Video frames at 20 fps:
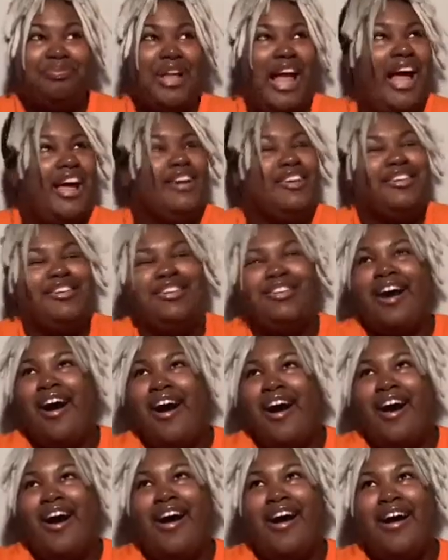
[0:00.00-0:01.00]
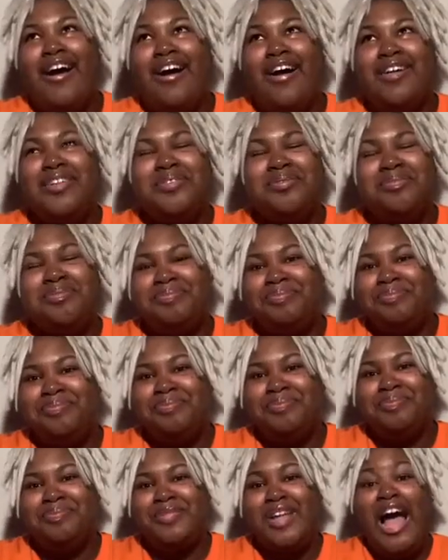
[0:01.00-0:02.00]
And y'all,
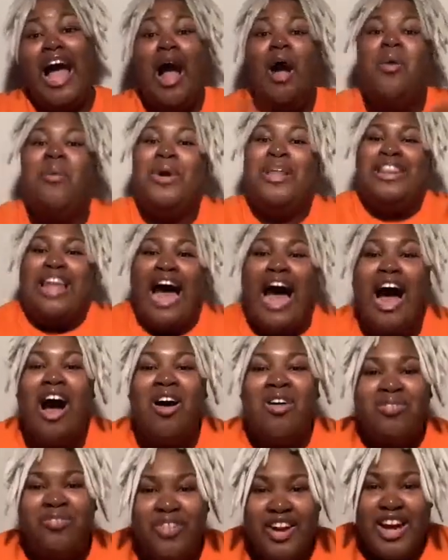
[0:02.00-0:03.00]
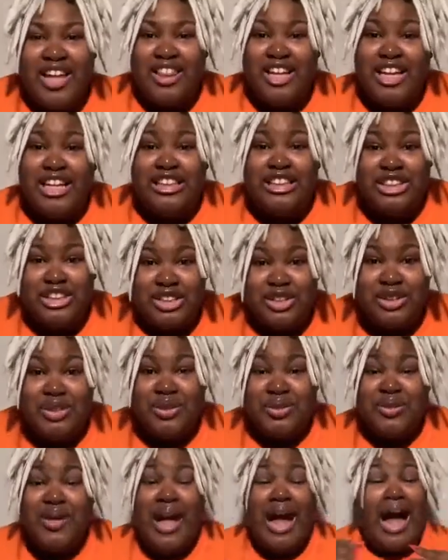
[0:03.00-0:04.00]
without further
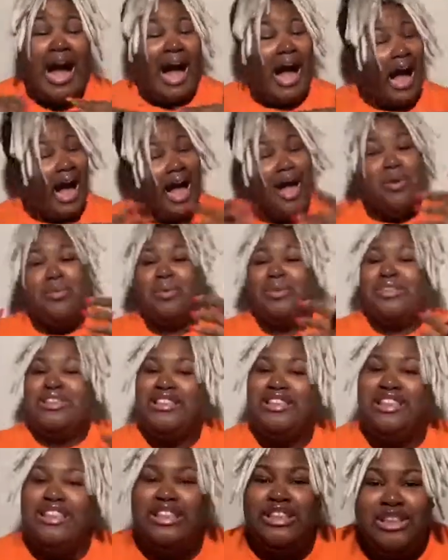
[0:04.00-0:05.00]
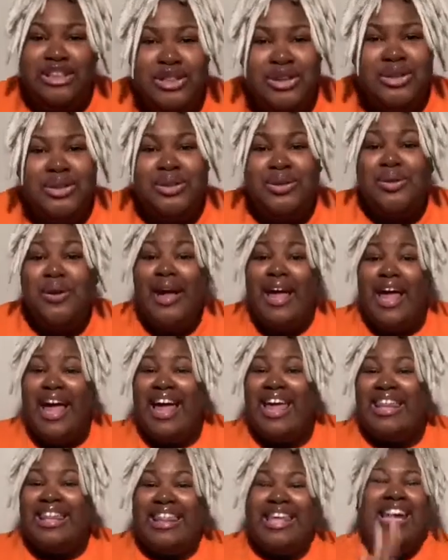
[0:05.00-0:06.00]
ado, I will see you
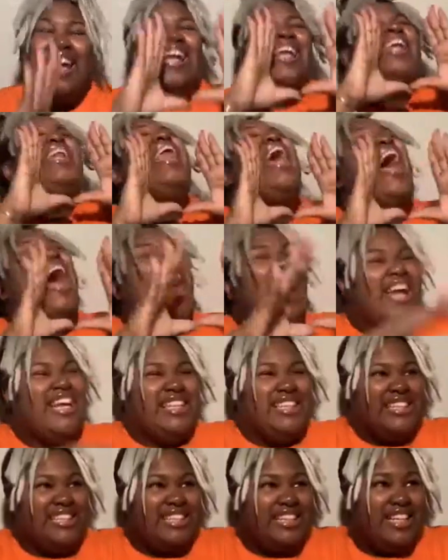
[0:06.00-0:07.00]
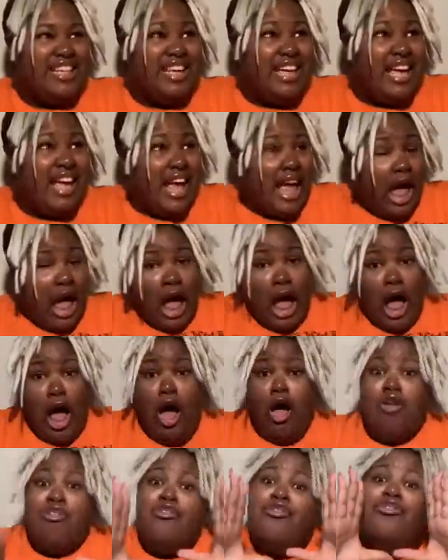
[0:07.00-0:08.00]
in the next
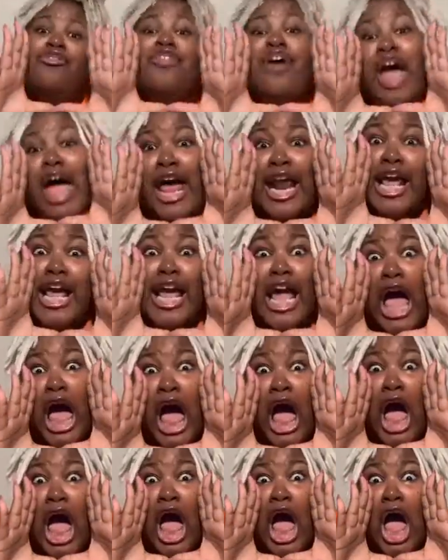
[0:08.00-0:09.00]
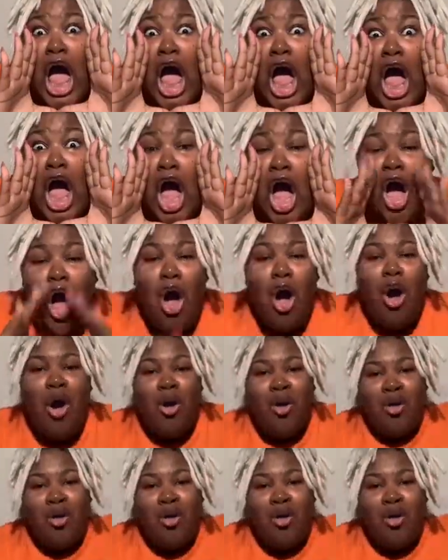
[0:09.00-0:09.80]
video.